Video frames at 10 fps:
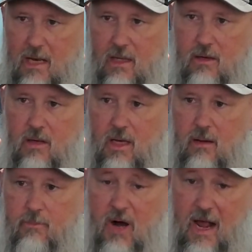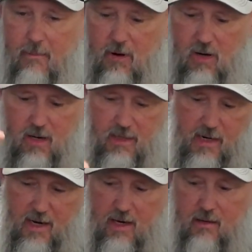little pry bar in
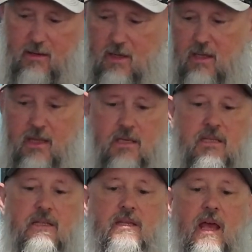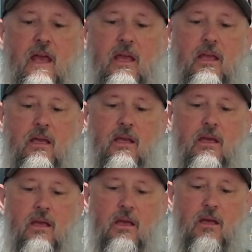there. This is a
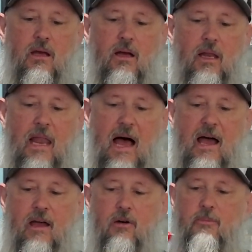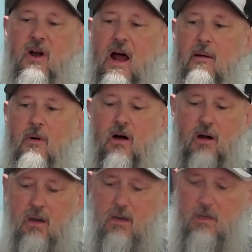Lyle pry
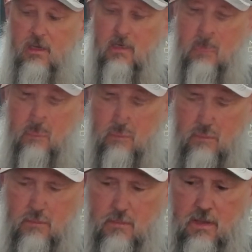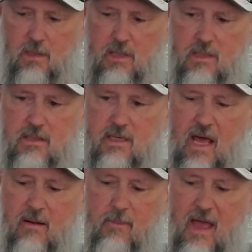bar. It's
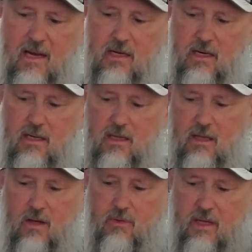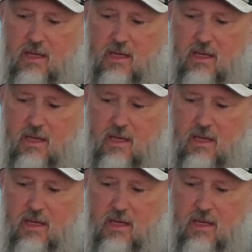got a magnet on the